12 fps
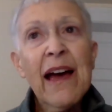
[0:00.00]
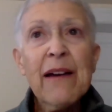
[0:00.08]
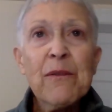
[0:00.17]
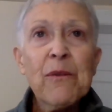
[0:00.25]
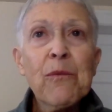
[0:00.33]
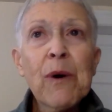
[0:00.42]

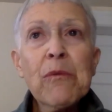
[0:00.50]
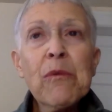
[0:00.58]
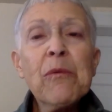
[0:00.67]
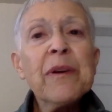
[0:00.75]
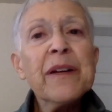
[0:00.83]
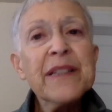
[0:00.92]
what
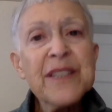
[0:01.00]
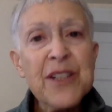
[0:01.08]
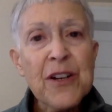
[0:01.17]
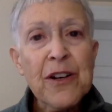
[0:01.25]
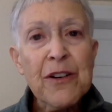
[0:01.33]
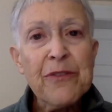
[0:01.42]
will really
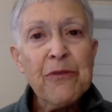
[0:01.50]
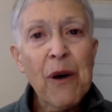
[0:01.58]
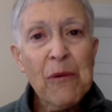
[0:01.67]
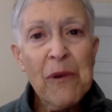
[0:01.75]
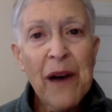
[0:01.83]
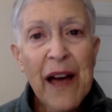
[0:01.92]
serve,
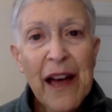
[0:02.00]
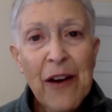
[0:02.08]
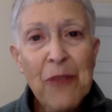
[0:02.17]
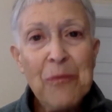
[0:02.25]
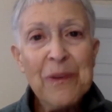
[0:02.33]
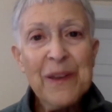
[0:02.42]
what will
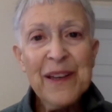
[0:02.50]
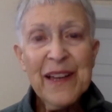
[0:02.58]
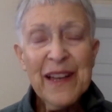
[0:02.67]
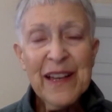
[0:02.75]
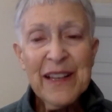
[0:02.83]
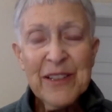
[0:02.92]
help
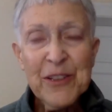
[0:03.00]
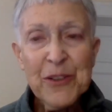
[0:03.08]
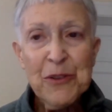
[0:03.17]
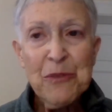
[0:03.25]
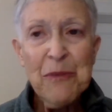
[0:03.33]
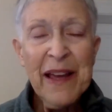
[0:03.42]

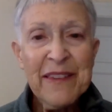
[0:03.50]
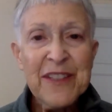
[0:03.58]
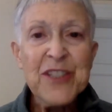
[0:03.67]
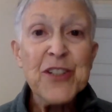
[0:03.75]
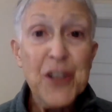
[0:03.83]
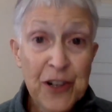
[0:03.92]
to make
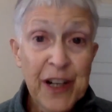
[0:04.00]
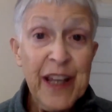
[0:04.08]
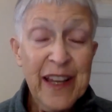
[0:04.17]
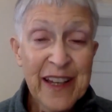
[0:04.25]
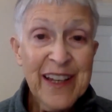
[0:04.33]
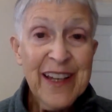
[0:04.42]
this
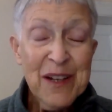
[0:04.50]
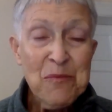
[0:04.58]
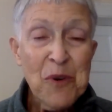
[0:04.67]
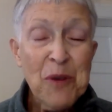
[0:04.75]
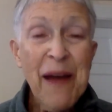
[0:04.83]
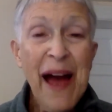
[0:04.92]
journey
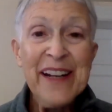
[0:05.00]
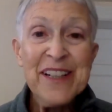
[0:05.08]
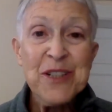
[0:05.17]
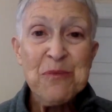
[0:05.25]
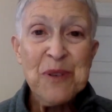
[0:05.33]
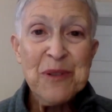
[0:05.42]
more
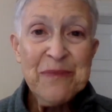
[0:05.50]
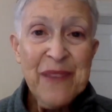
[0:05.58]
manageable.